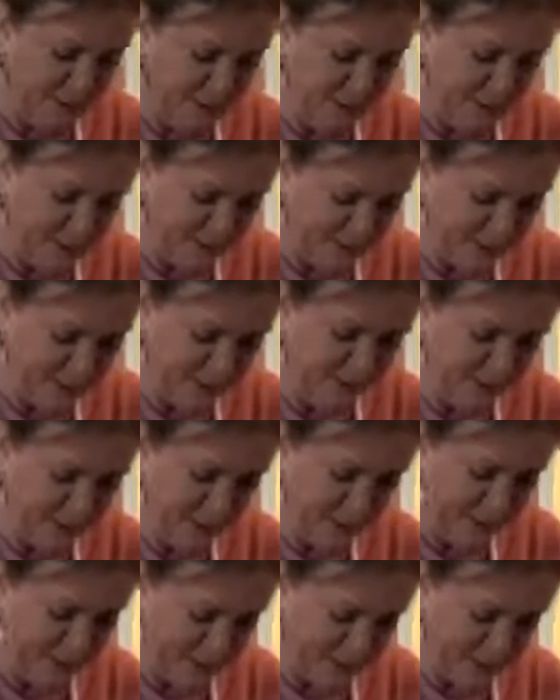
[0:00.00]
to work really
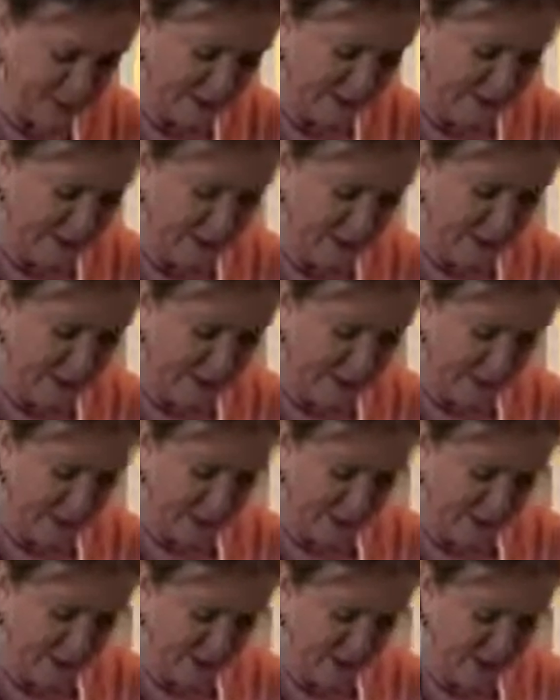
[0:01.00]
quickly because
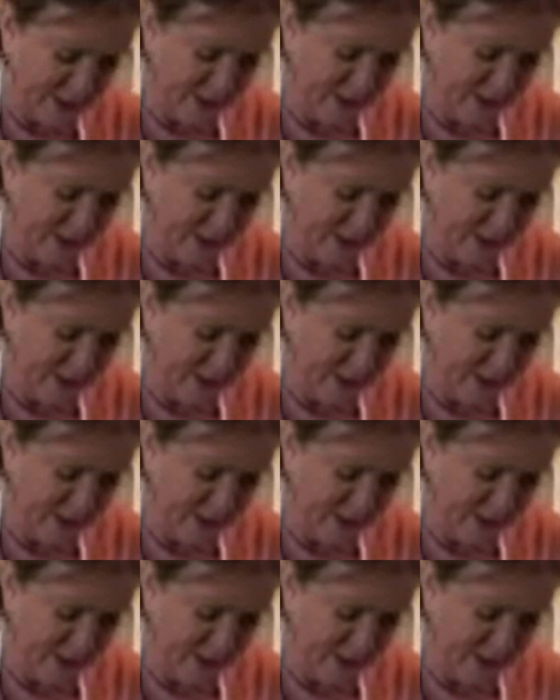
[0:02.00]
I don't